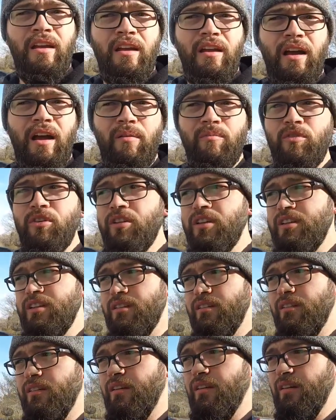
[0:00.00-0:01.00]
i'm really
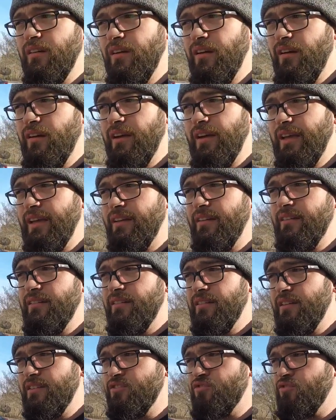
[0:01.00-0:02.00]
uh,
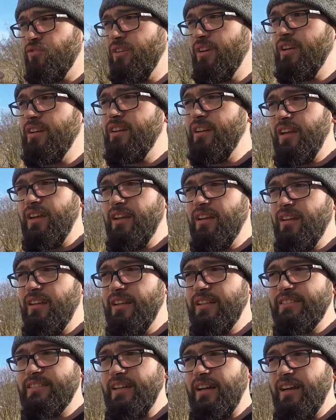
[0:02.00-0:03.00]
intrigued and
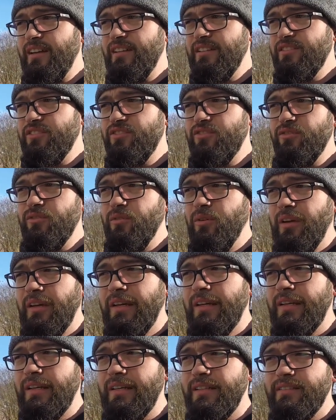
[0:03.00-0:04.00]
excited to
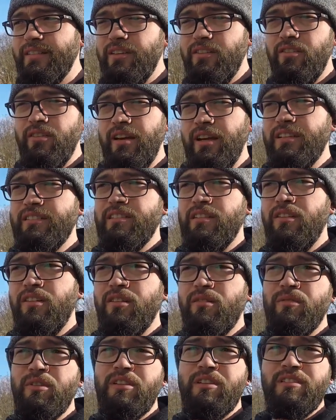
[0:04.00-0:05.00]
take you guys along
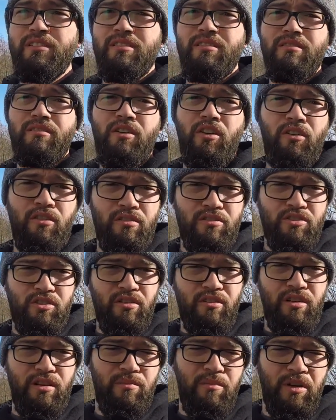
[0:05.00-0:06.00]
with this current
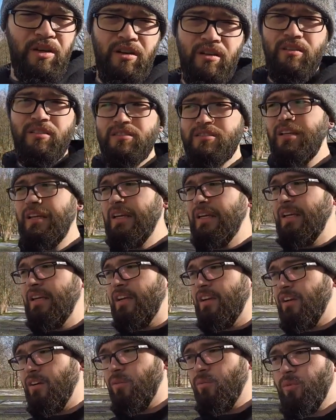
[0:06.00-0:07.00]
journey because
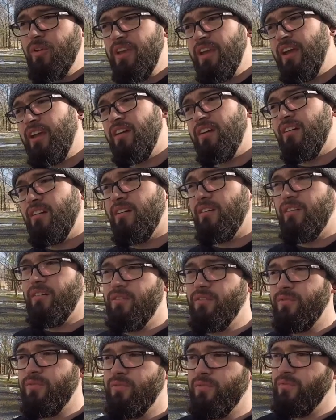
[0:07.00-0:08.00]
we
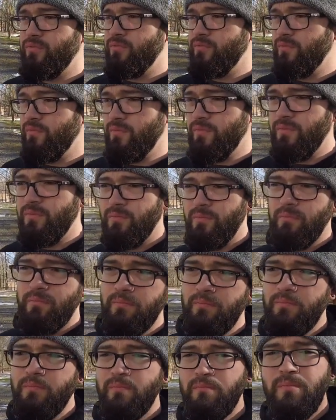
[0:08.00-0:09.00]
have
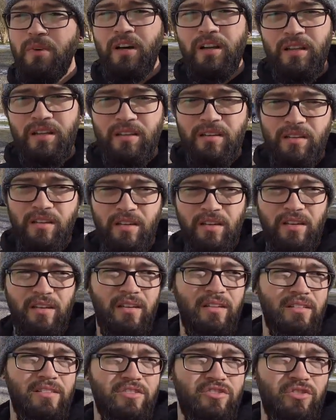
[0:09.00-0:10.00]
mudded
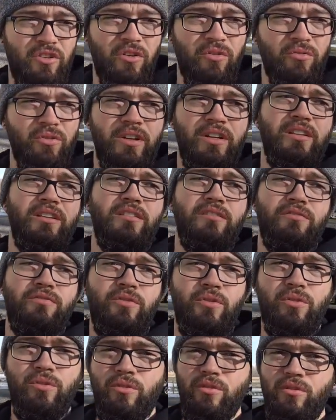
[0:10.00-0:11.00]
and trail ridden
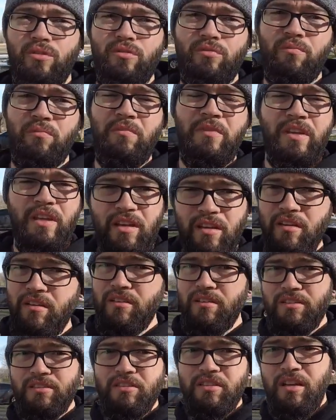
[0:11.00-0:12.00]
for
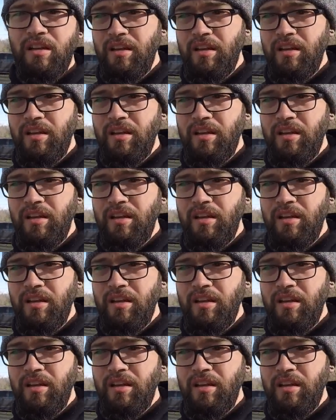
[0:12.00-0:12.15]
years